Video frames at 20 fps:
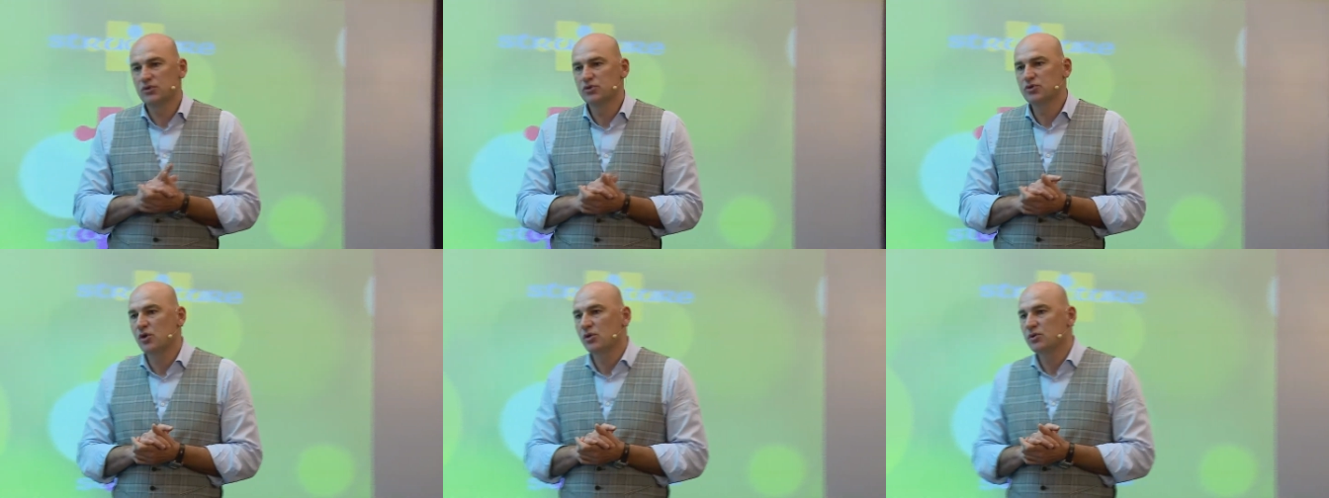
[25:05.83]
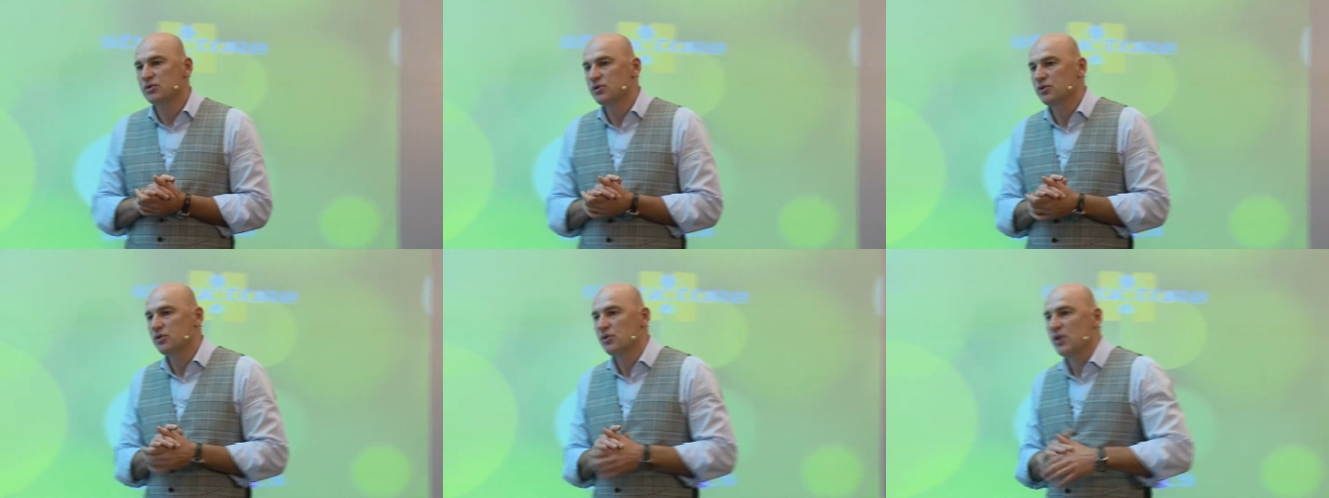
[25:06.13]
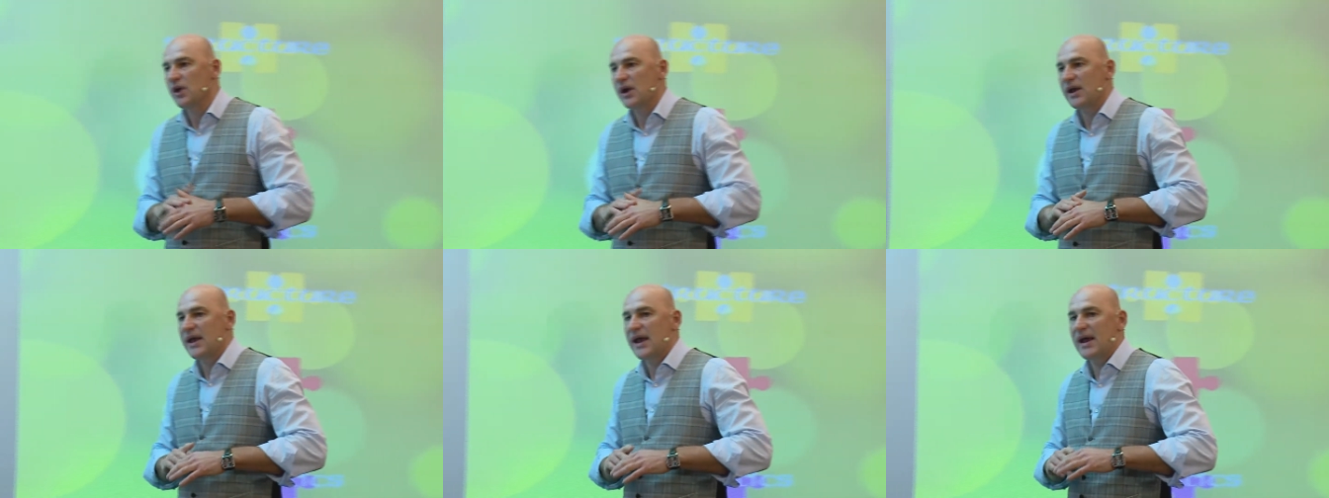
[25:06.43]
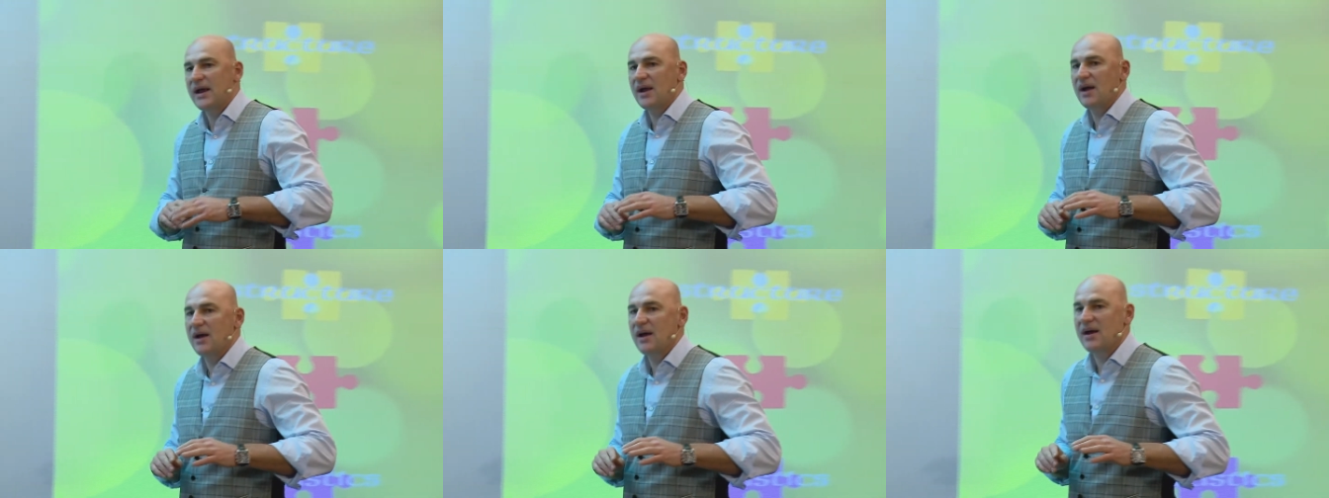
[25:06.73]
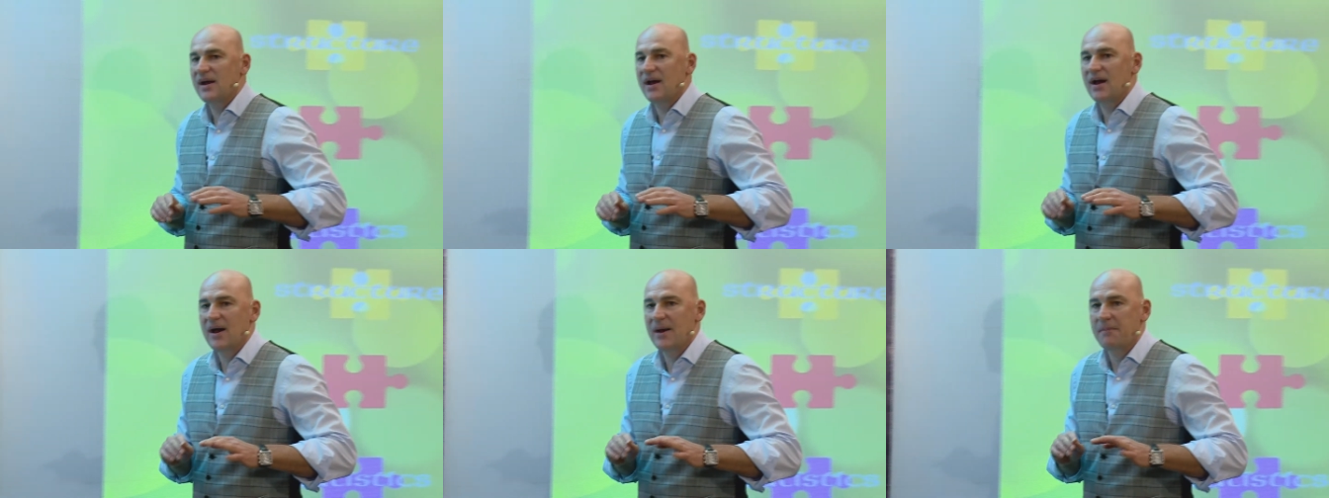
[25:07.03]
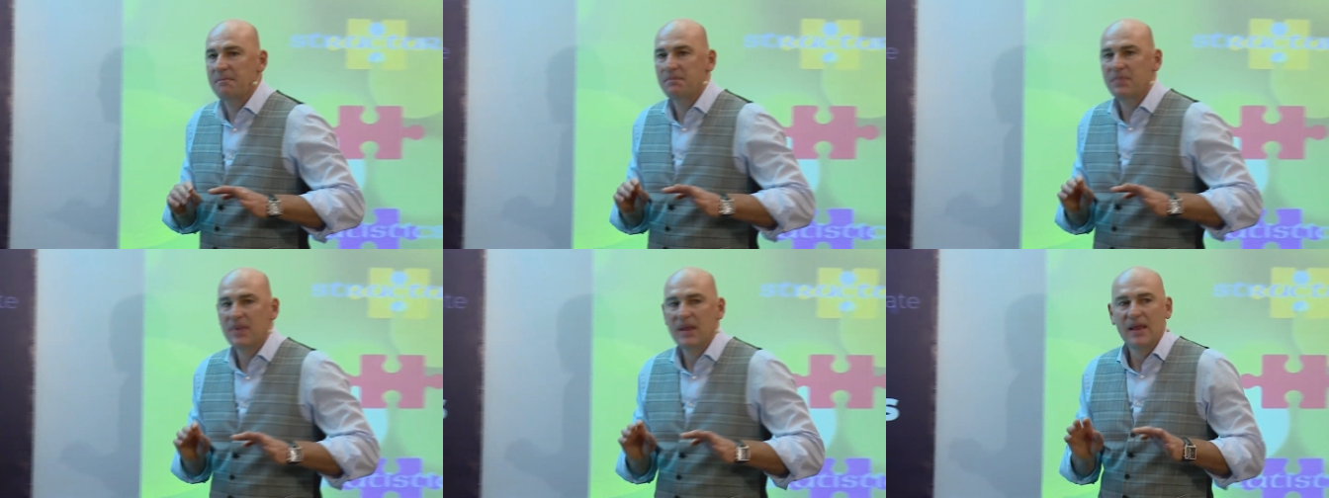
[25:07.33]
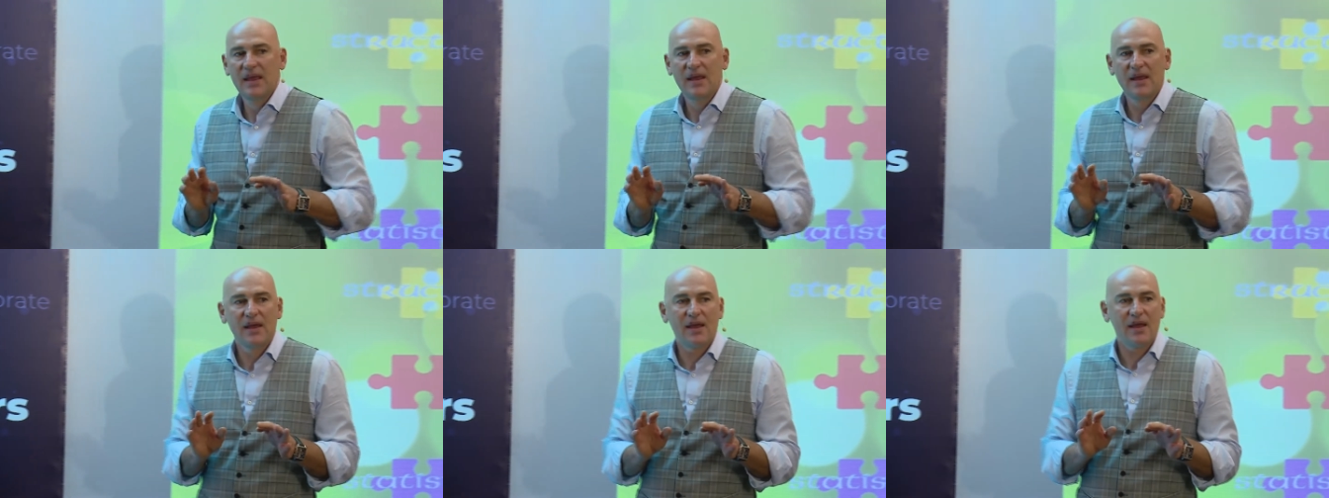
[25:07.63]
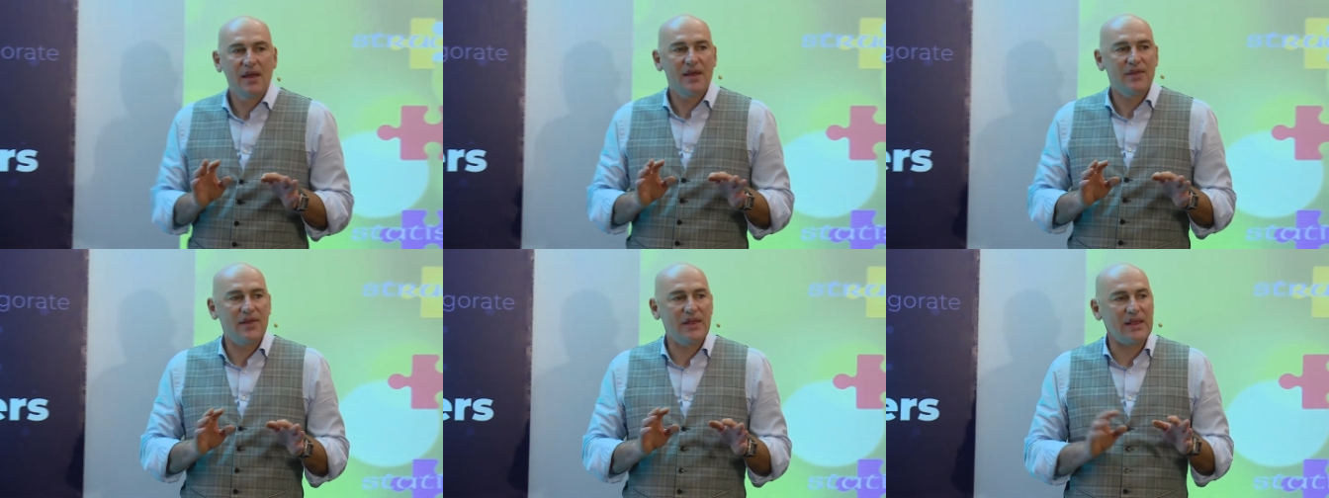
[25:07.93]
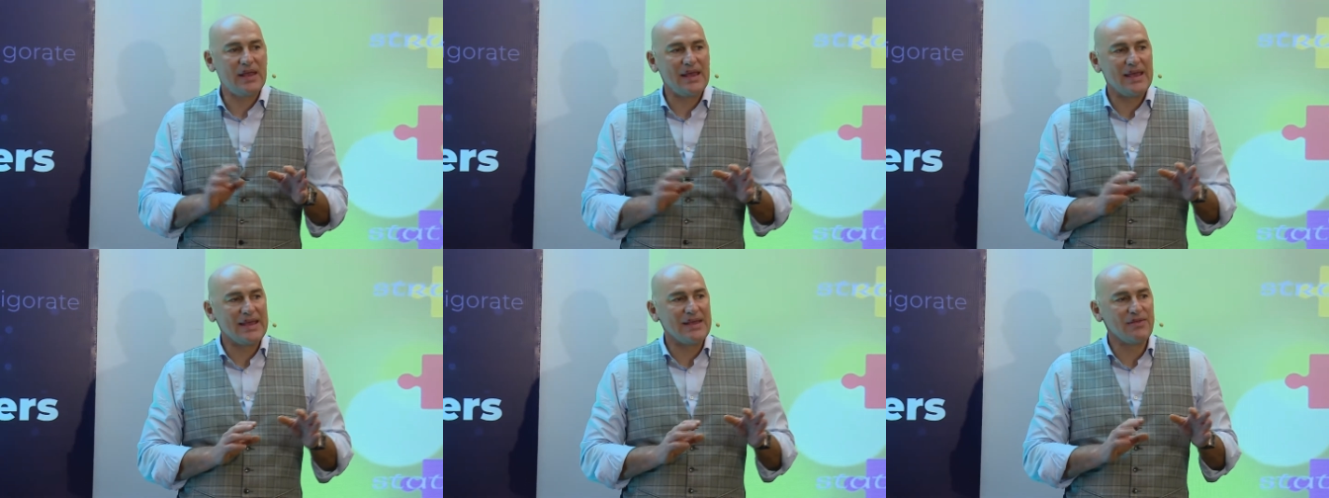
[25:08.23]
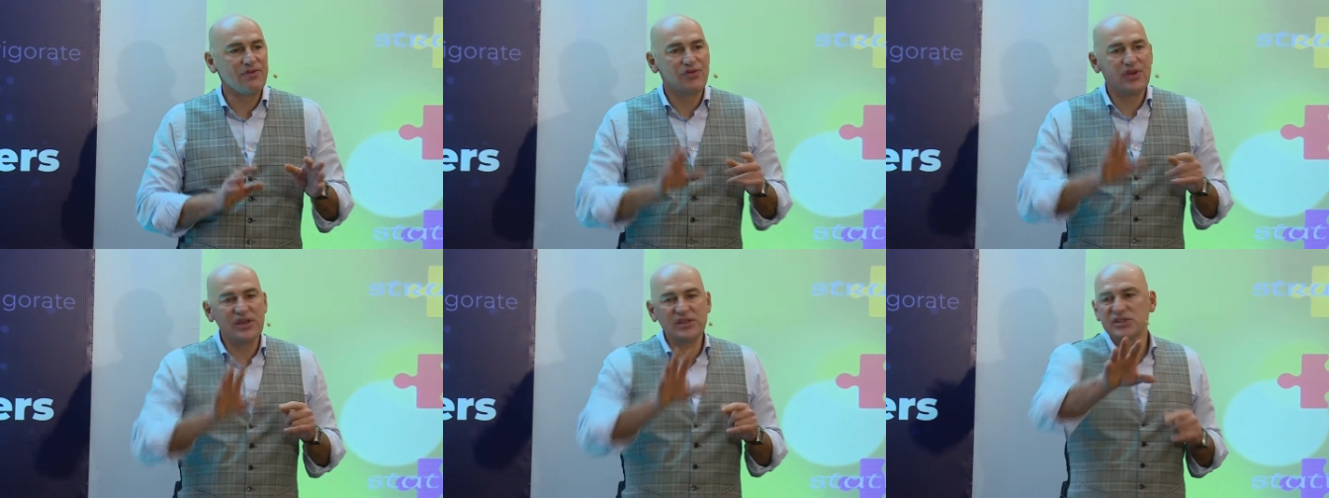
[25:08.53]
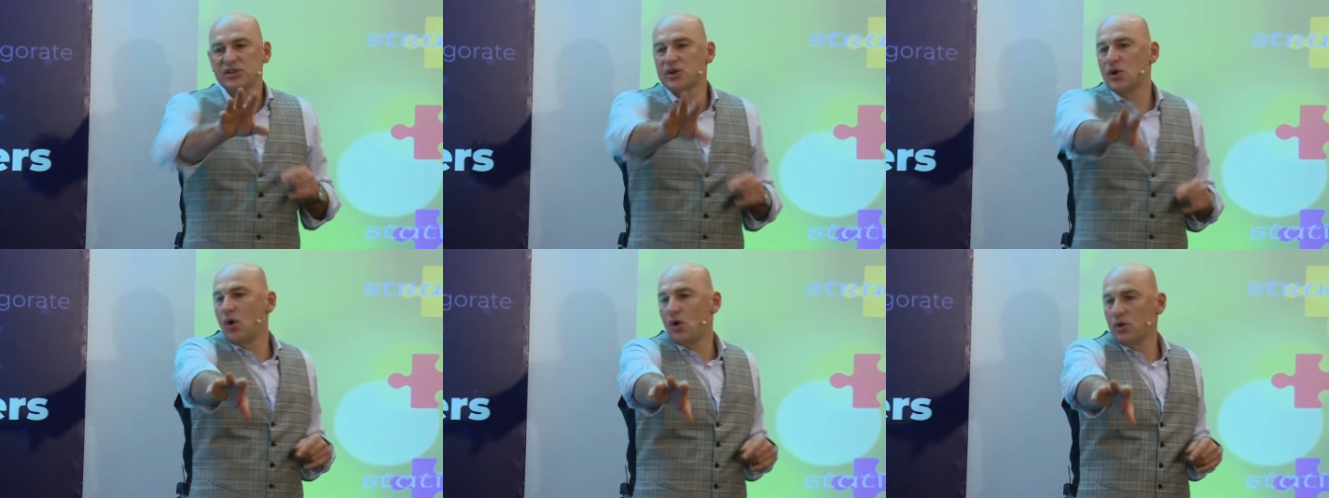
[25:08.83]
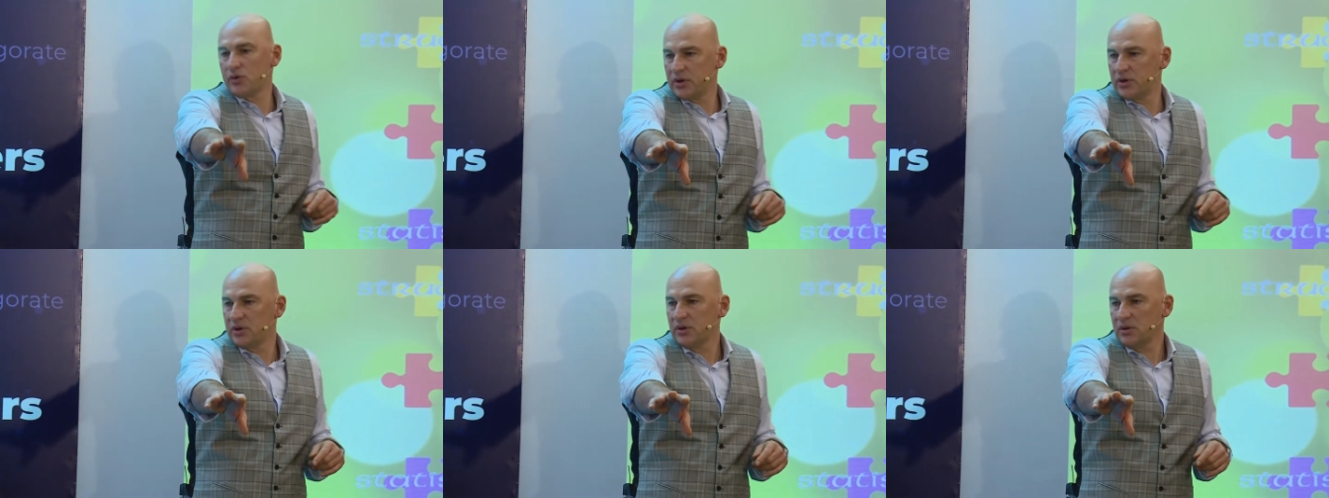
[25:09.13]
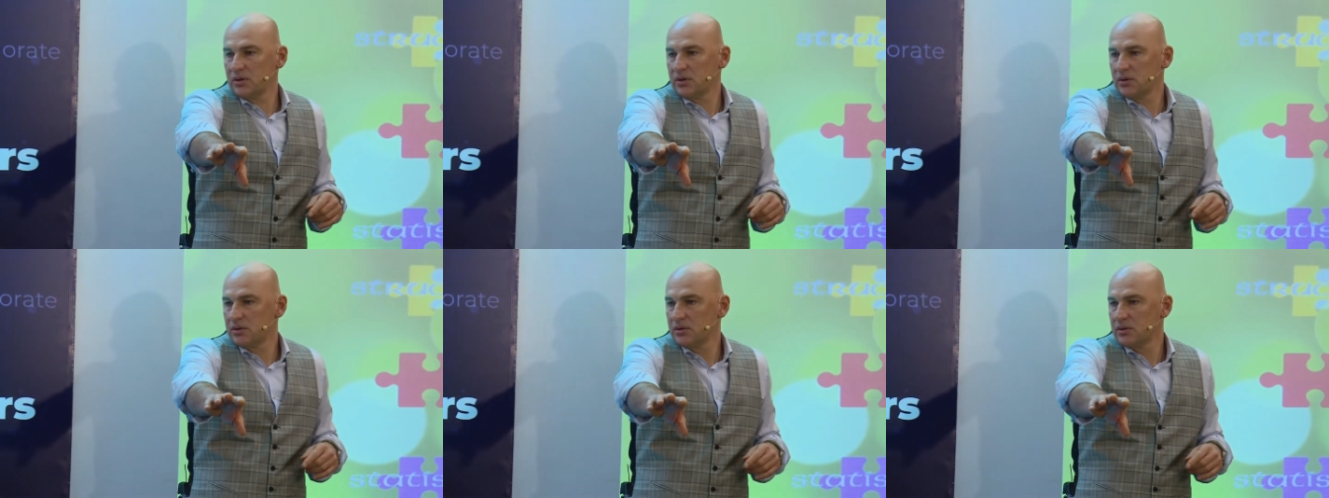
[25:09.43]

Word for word: told you uh, that in this corner